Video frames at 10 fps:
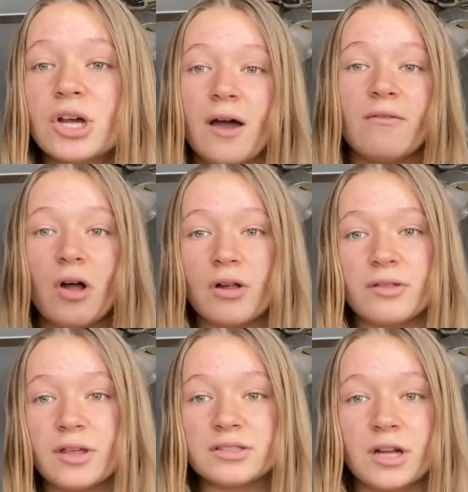I have other
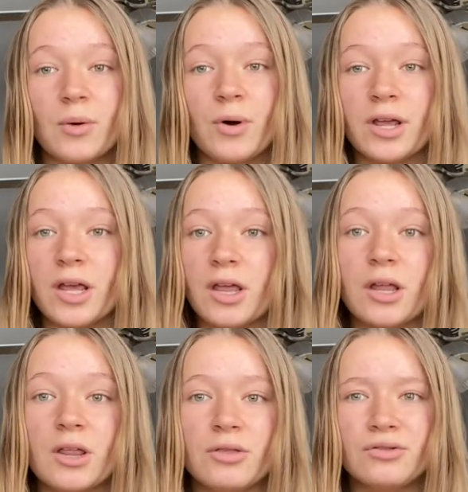things that I want to
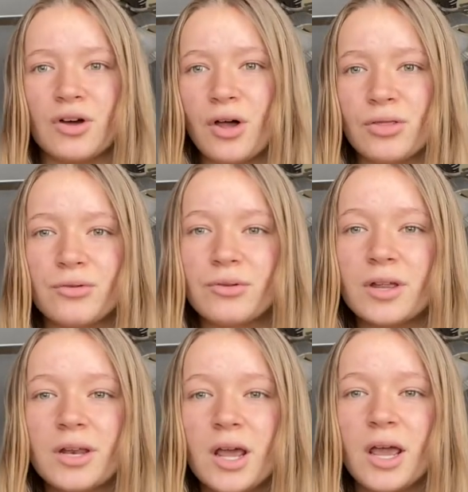get done through the
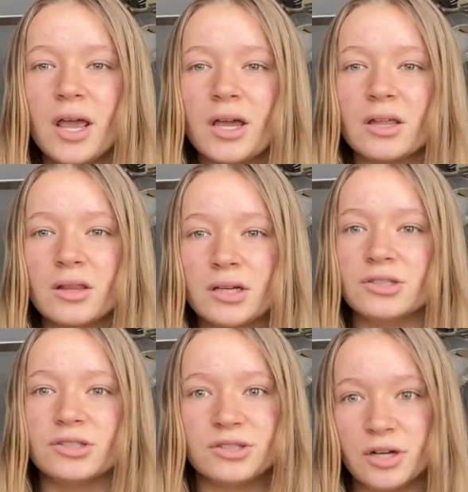day and like
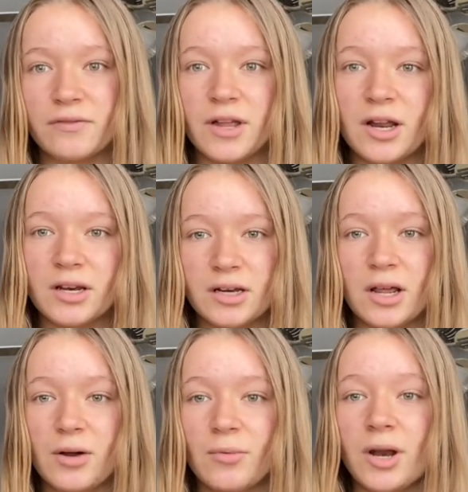just stuff that I need to
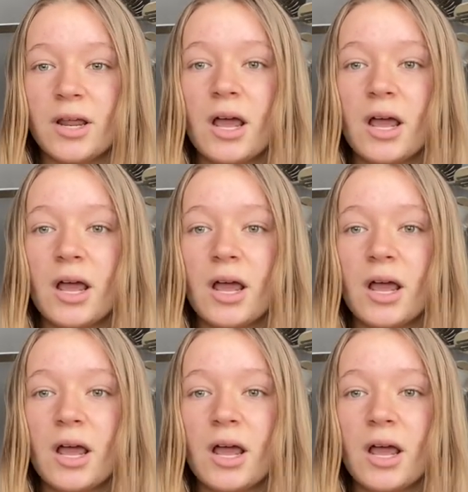get ready.